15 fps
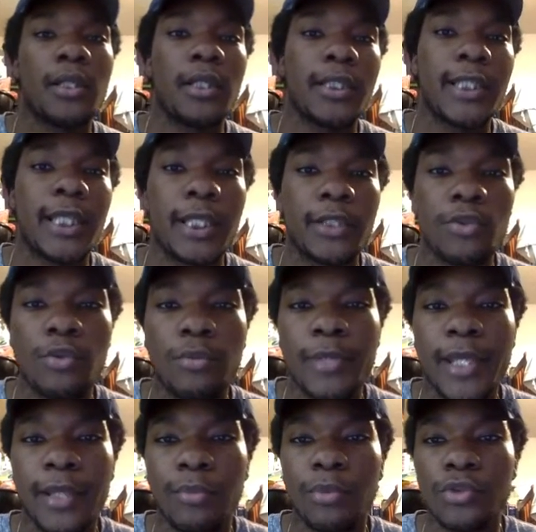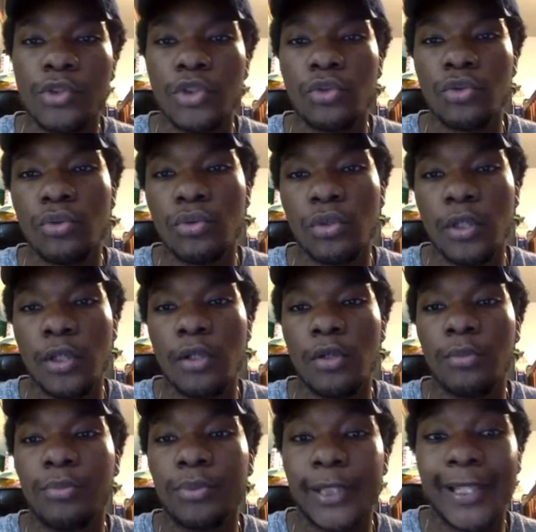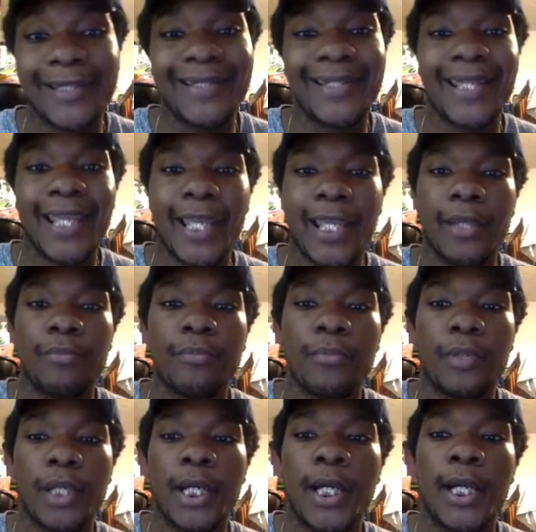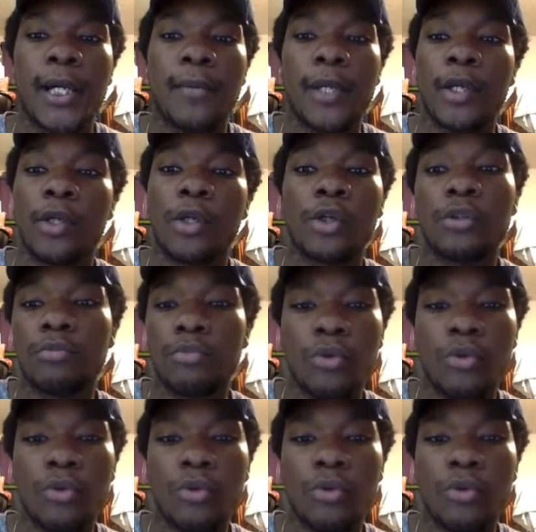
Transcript: then you will be able to play the game um, and earn